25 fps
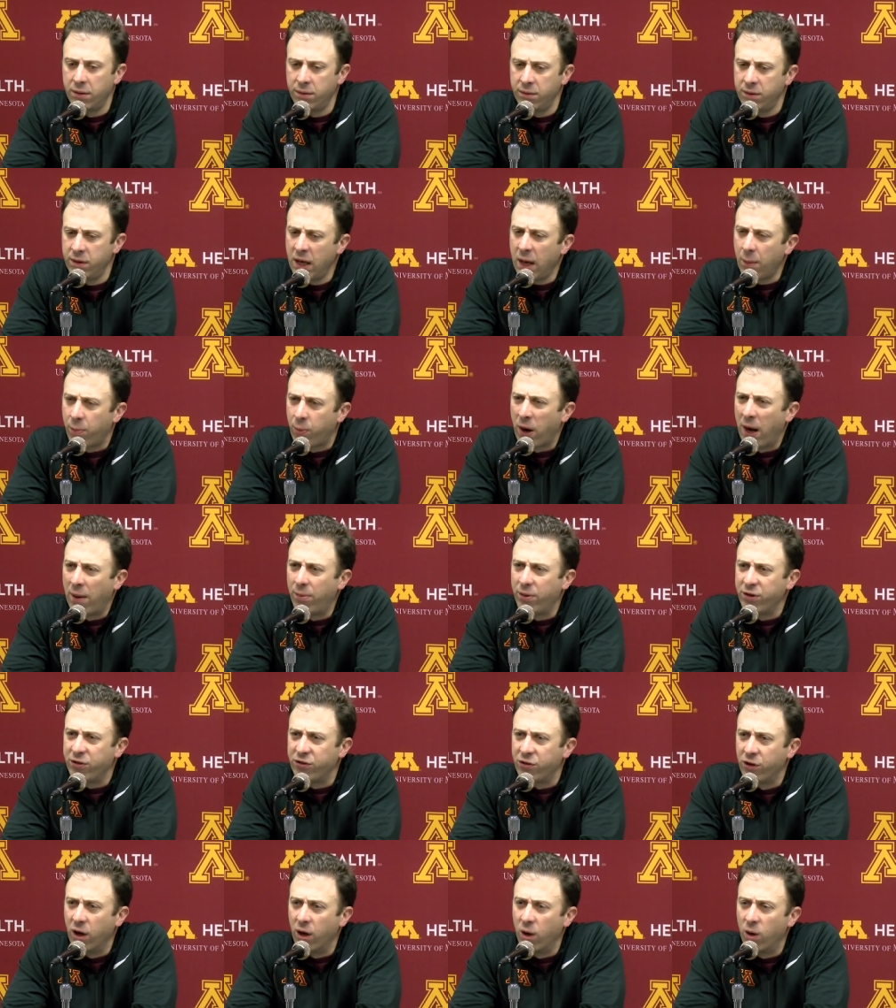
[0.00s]
Yeah, probably
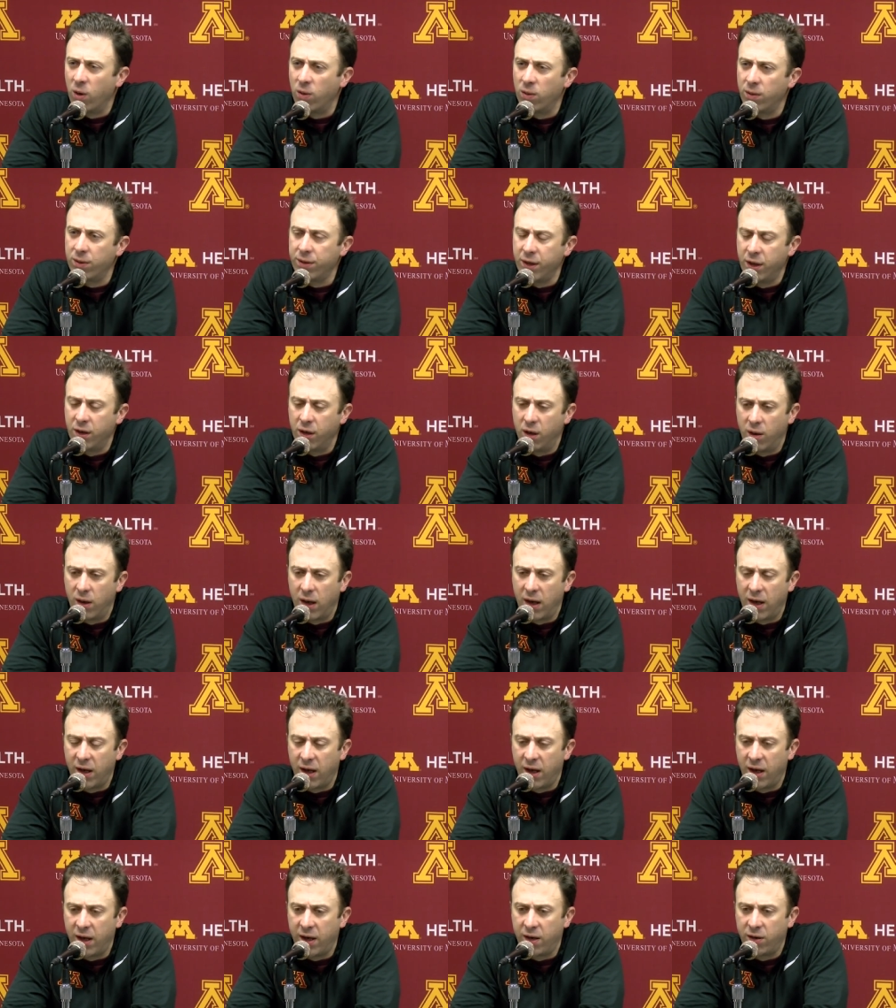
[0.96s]
so. You know,
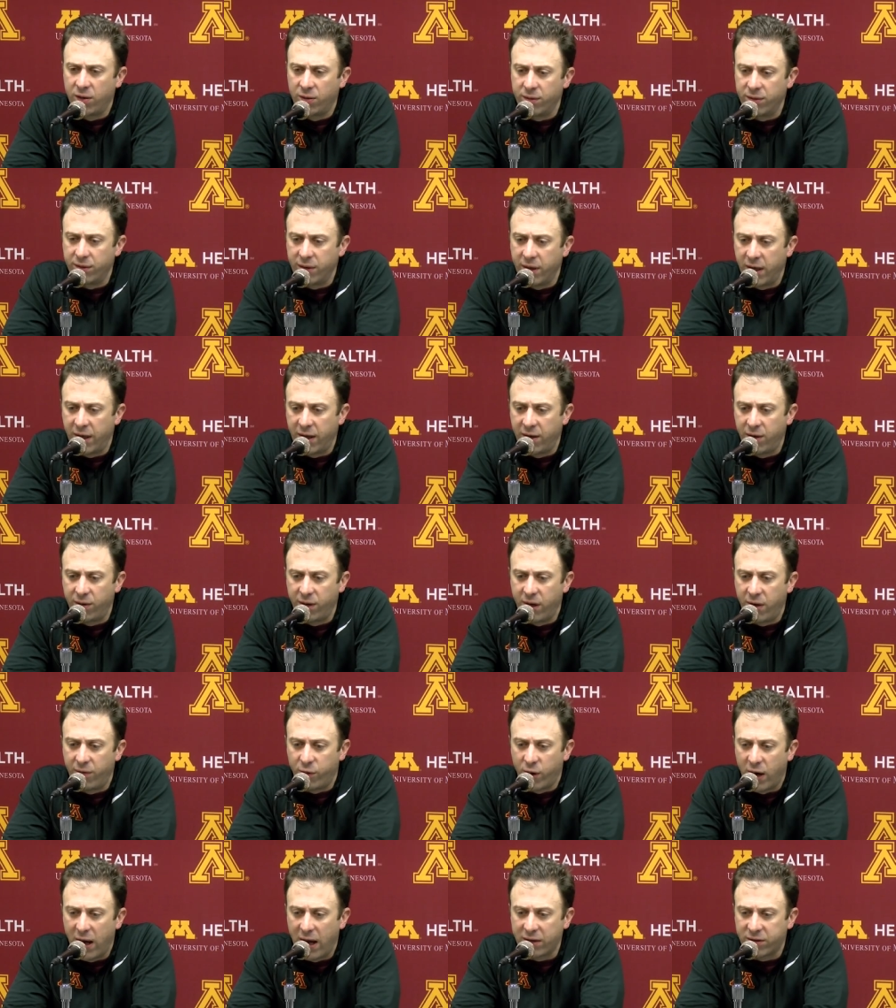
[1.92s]
I don't
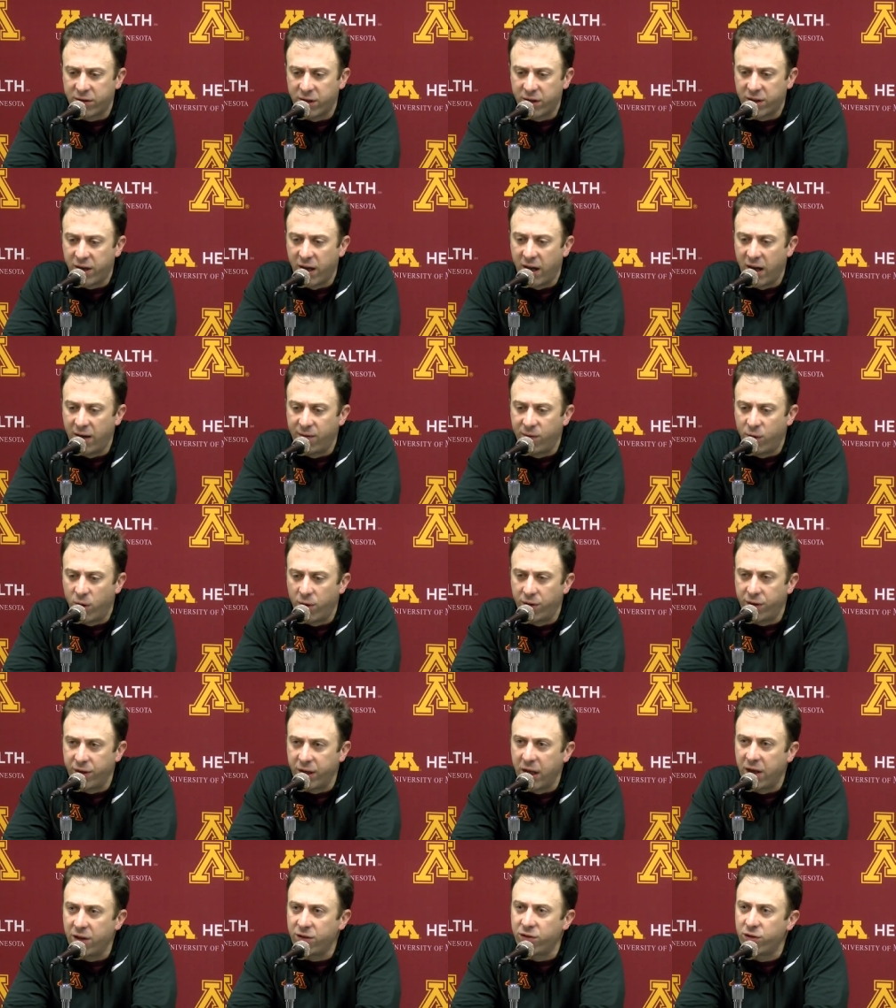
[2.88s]
ever act like I have all
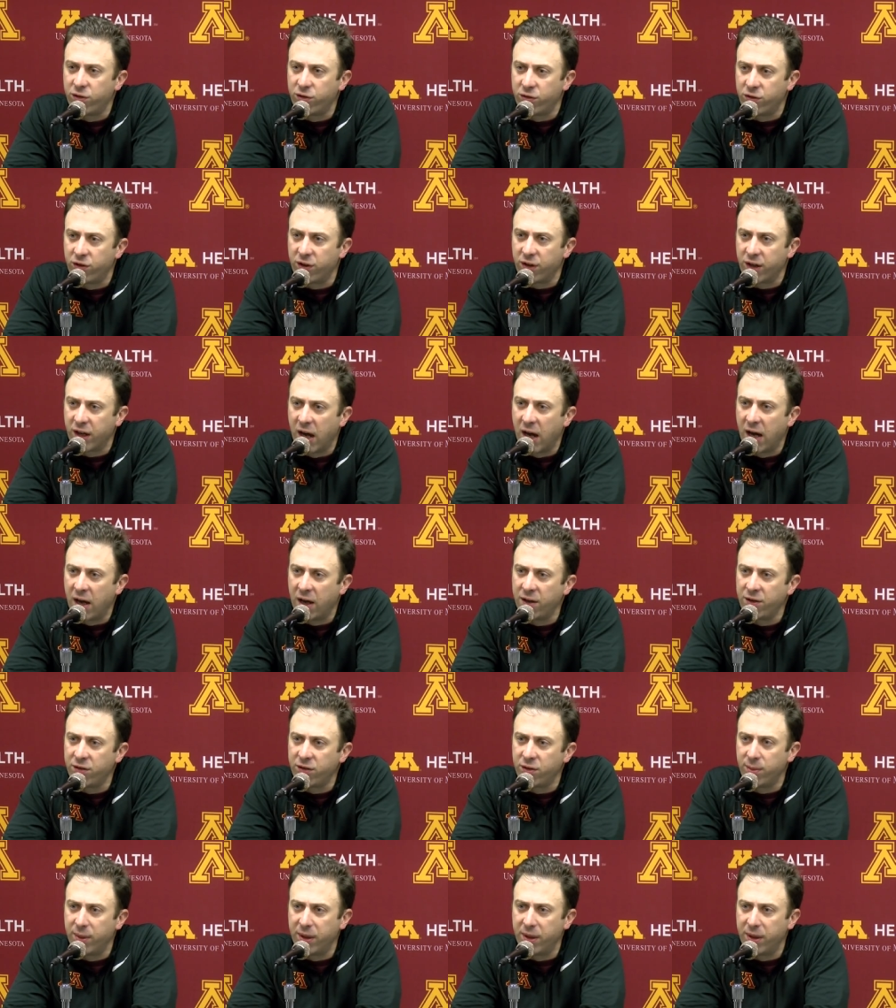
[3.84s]
the answers to the guys.